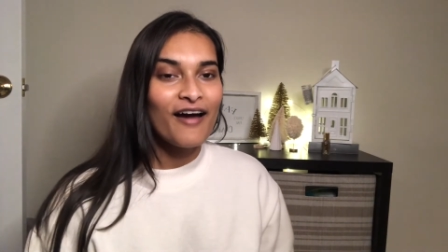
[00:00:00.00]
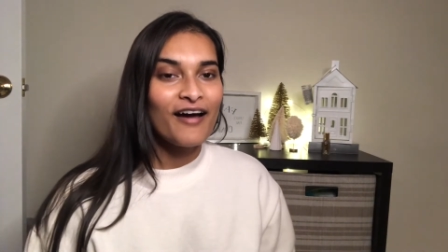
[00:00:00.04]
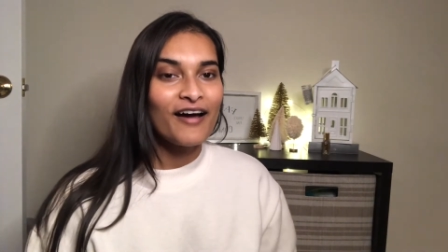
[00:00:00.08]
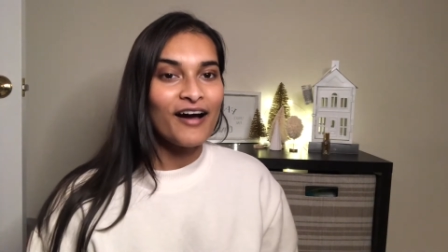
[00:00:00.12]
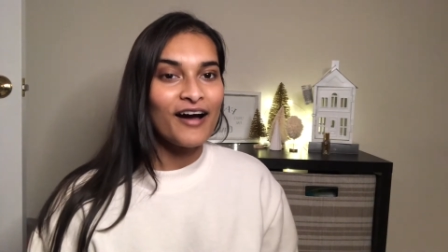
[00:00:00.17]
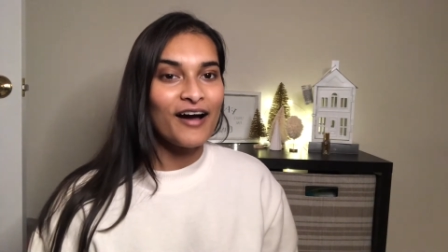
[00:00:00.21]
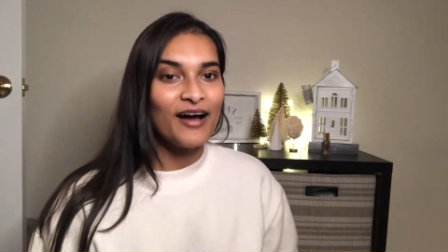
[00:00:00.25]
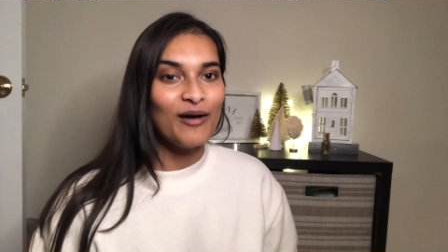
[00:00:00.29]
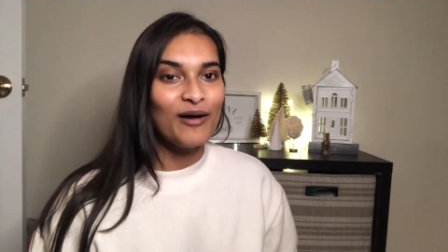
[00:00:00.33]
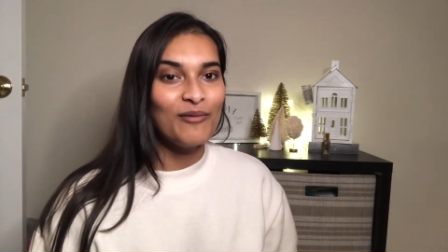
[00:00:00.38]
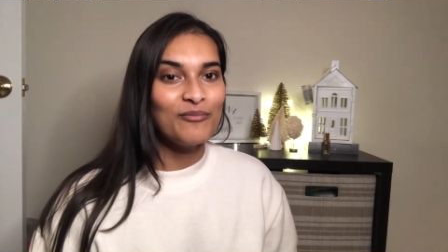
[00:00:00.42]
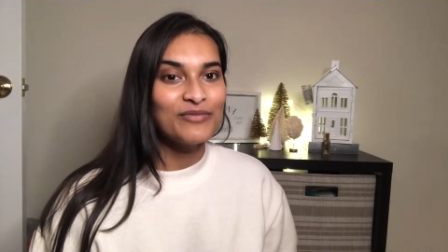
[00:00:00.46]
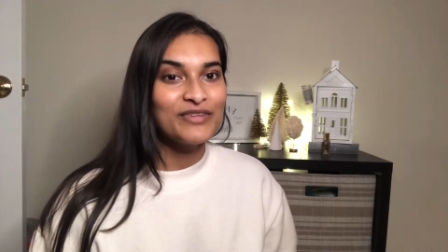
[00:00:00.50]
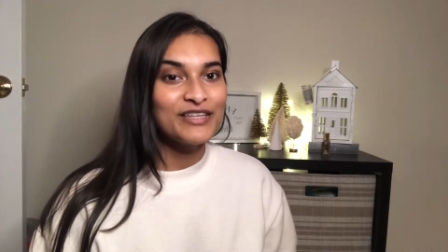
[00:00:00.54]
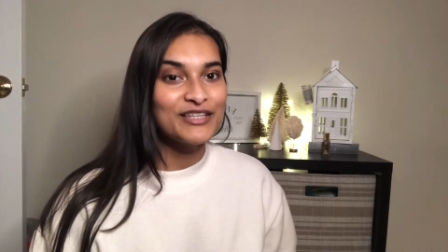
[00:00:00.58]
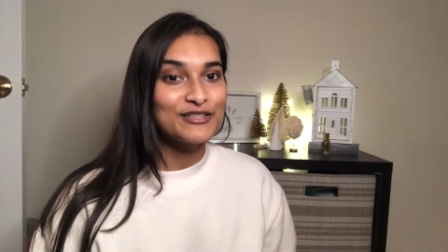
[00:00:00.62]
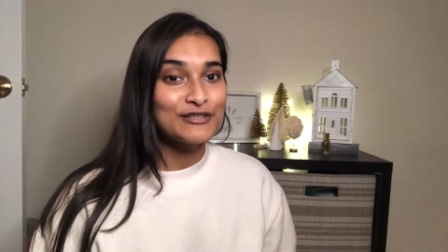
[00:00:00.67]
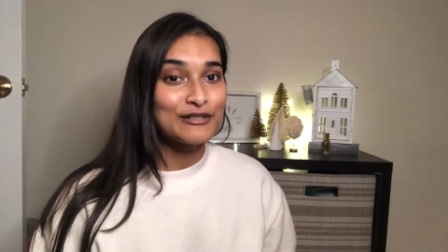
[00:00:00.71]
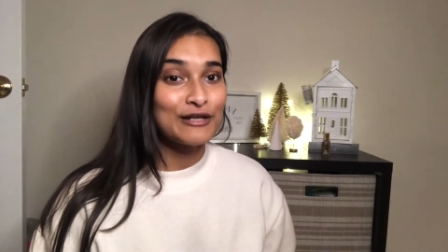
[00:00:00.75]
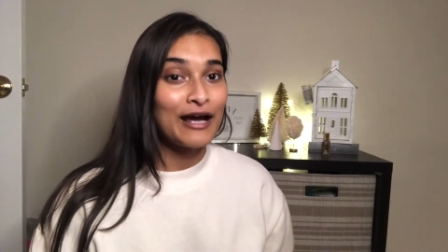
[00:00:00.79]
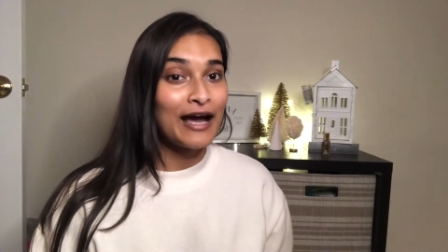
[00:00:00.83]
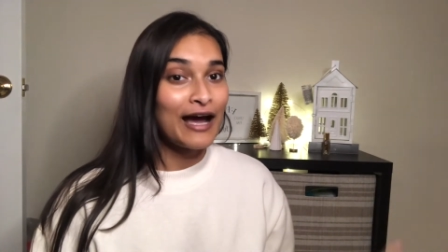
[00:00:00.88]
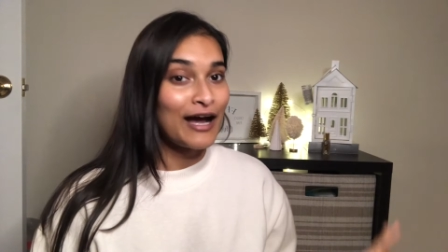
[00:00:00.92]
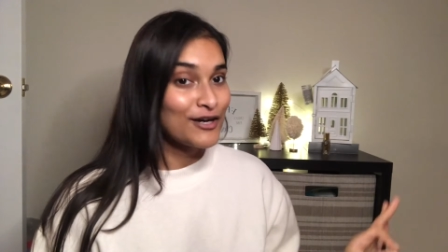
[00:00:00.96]
Um, these
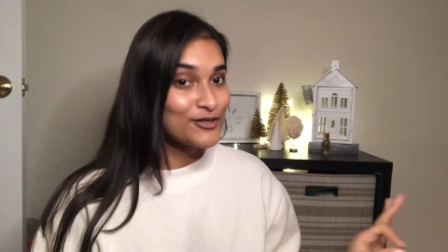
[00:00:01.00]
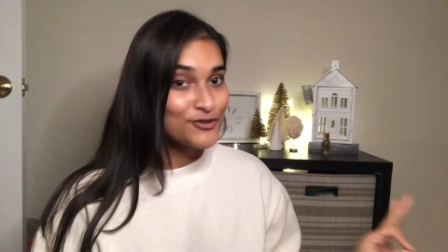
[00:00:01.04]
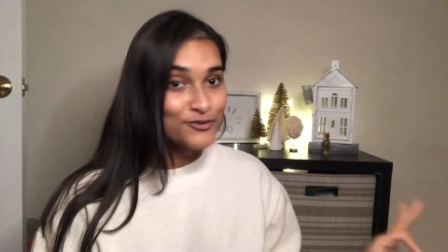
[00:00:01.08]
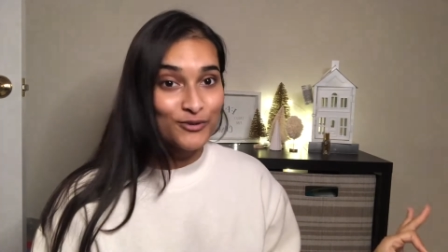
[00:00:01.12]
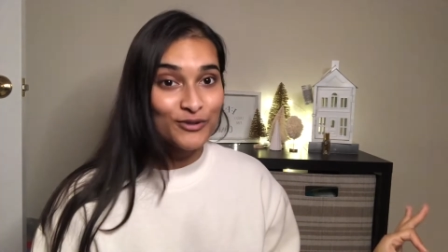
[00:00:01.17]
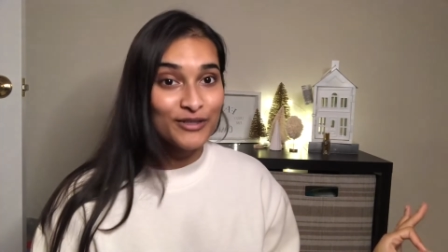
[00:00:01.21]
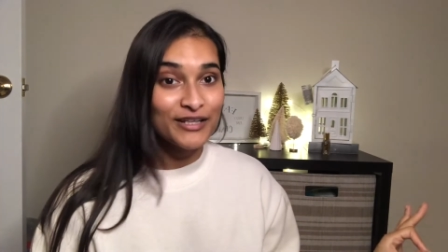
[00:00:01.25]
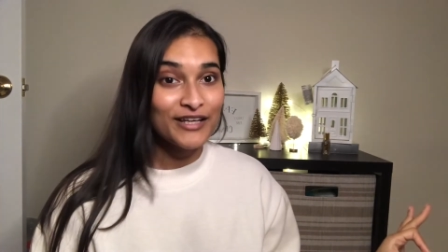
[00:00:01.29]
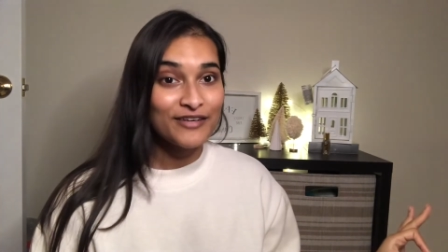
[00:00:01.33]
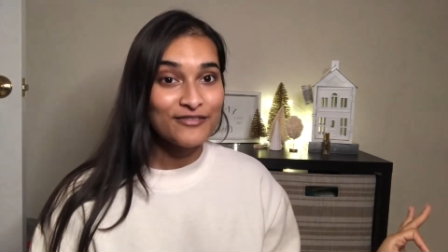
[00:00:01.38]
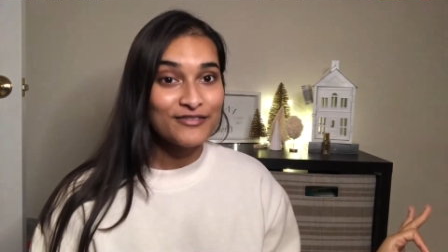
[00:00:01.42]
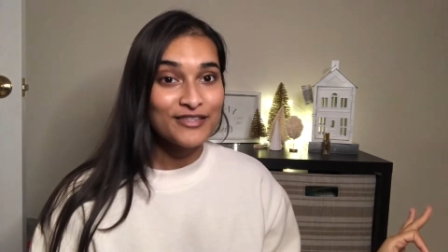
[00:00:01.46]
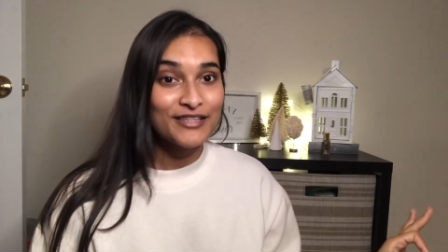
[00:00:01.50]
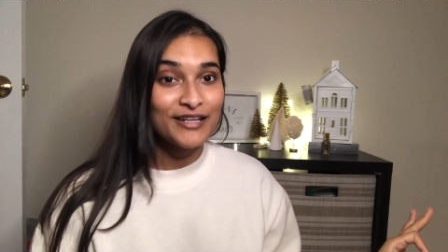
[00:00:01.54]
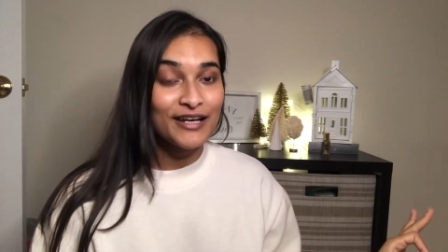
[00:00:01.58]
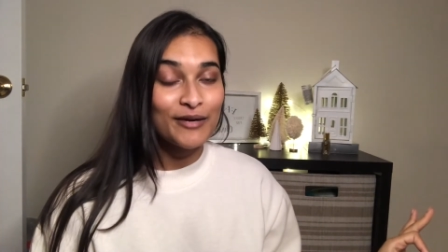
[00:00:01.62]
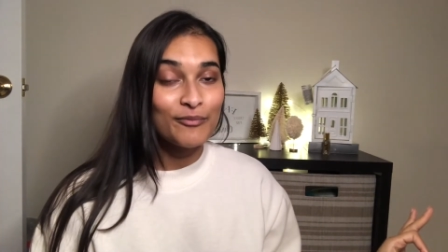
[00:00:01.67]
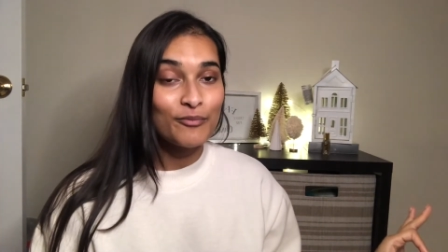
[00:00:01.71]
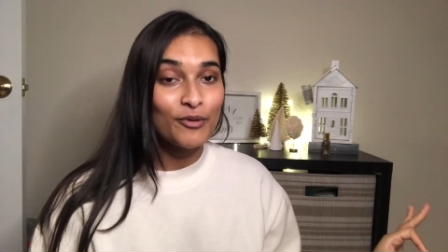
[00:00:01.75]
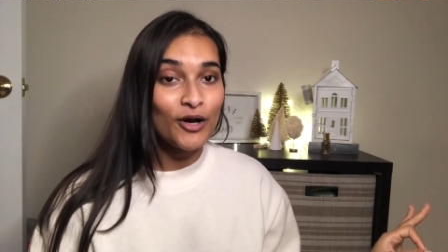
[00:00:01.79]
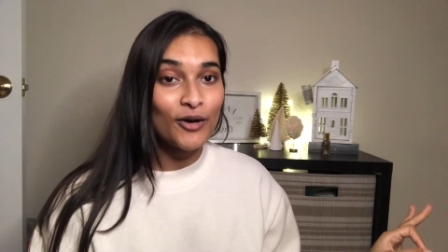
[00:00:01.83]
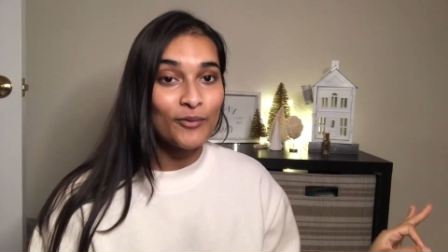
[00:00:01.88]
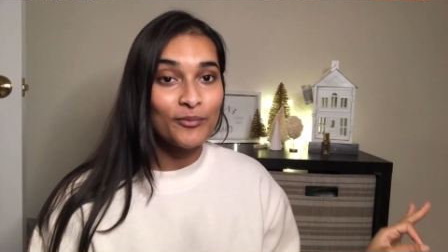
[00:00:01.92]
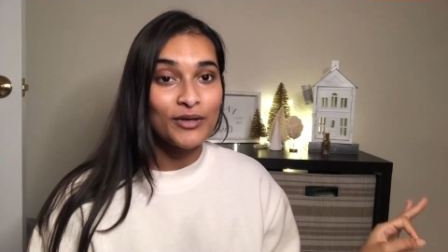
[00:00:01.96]
are actual gifts that I
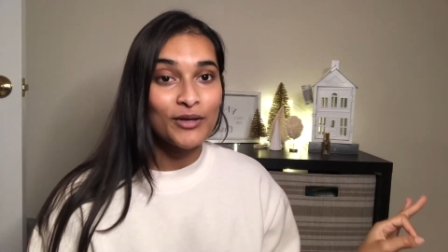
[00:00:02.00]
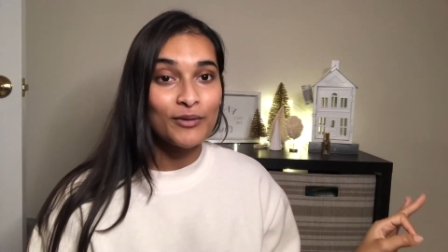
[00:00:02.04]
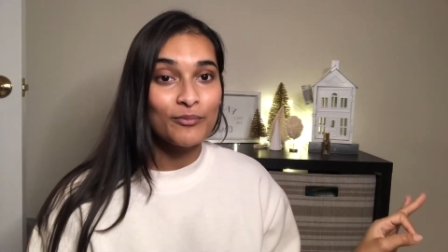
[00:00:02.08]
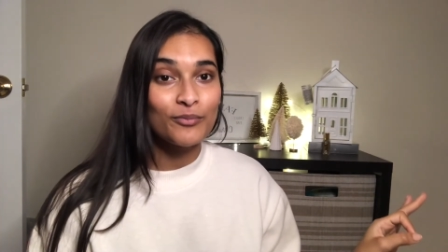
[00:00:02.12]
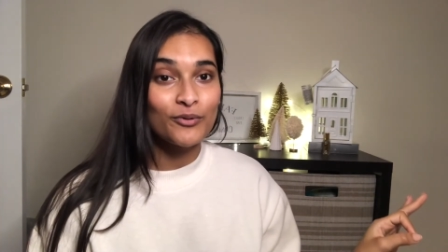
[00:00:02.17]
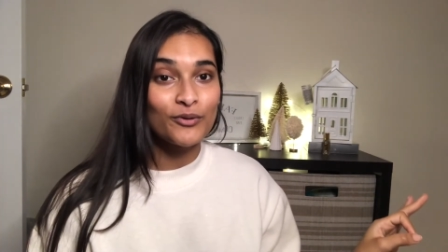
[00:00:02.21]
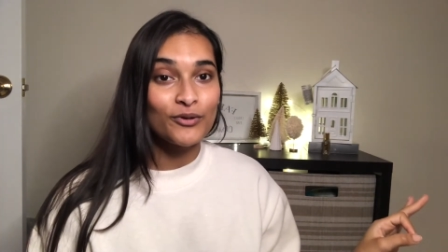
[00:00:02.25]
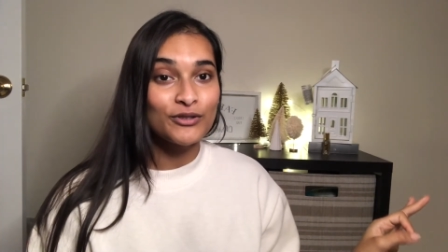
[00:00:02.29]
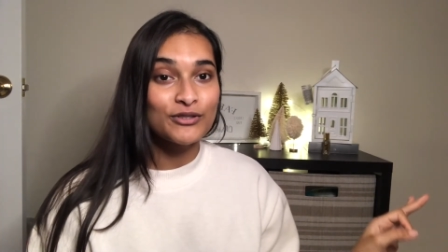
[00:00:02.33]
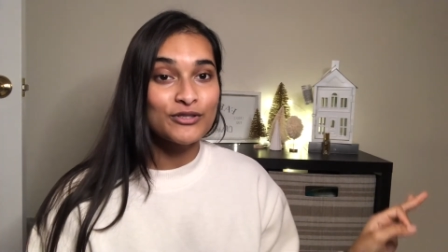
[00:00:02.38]
bought people,